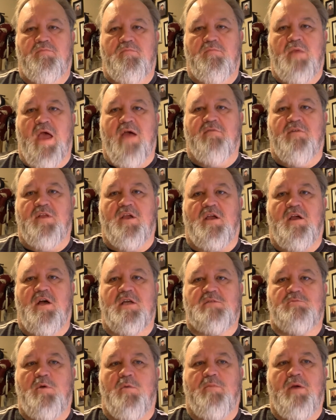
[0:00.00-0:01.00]
having the
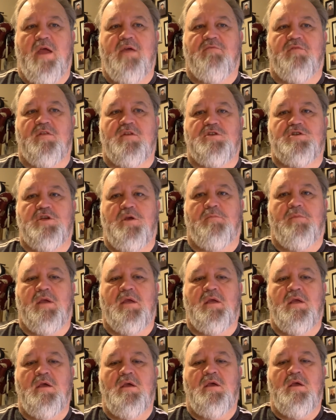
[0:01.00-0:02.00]
customer pay for the
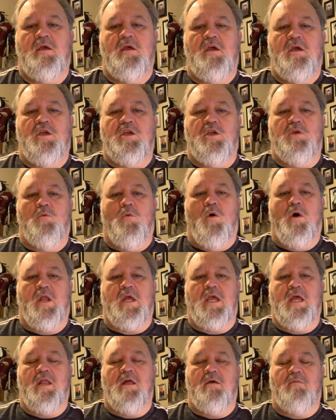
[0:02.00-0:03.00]
shipping, you want to
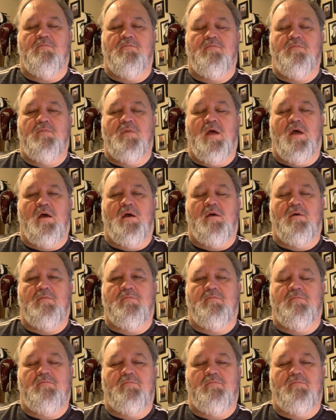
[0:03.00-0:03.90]
get a, a uh,